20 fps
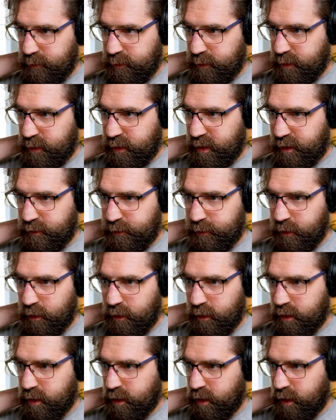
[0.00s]
That
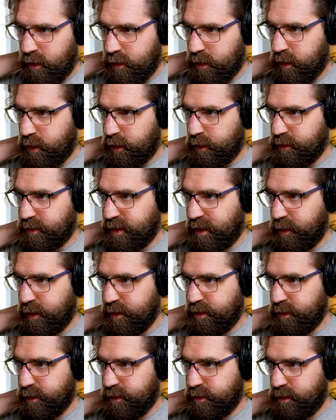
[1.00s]
4 can't go across that way,
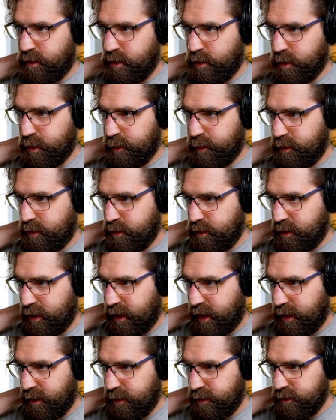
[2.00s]
so it's 2 up and 2
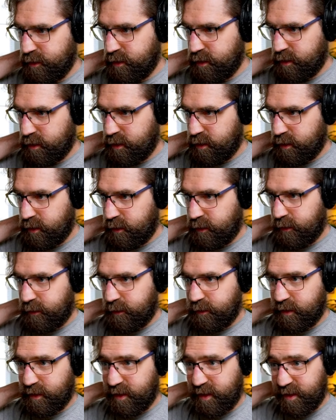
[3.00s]
down.
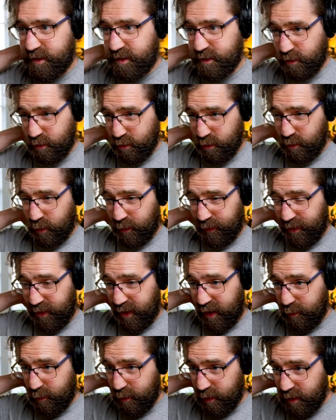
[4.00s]
So this is all one
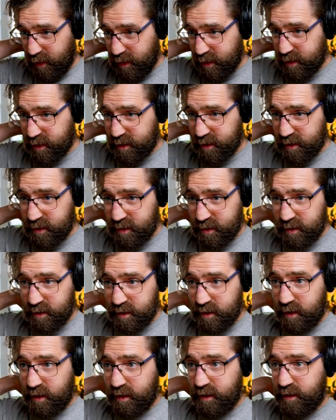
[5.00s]
network.
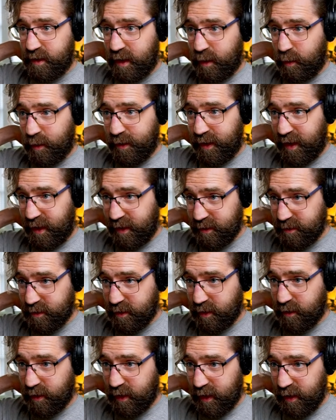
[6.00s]
That 1 has to
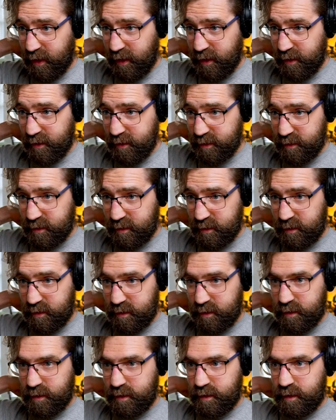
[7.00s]
go there.
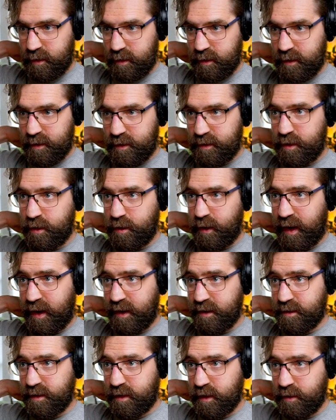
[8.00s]
This 2
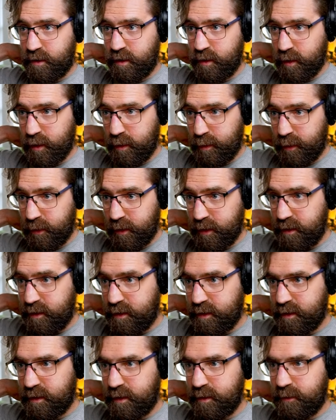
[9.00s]
has to go 2 upwards.